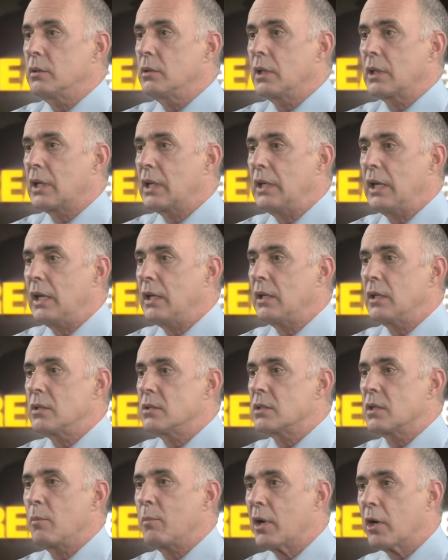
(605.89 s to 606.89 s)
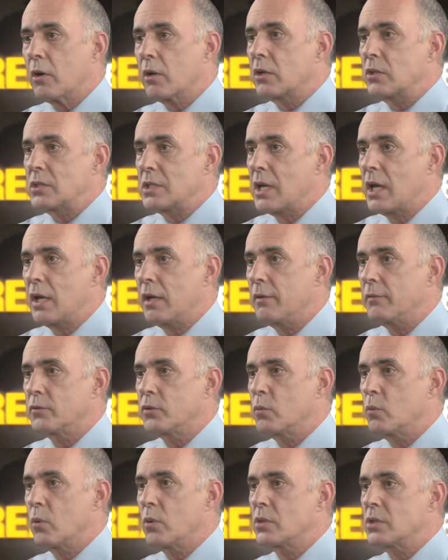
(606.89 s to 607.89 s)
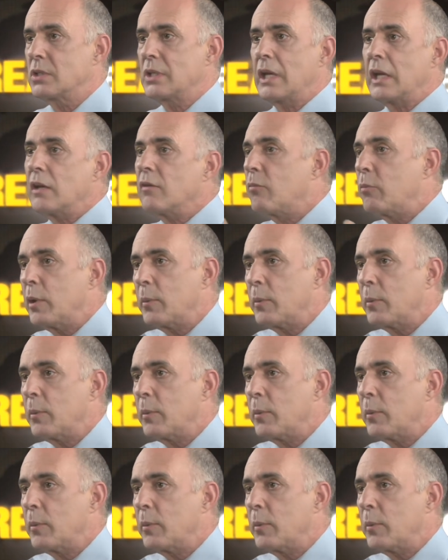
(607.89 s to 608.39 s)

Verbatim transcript: the Canadians and Americans have towards Native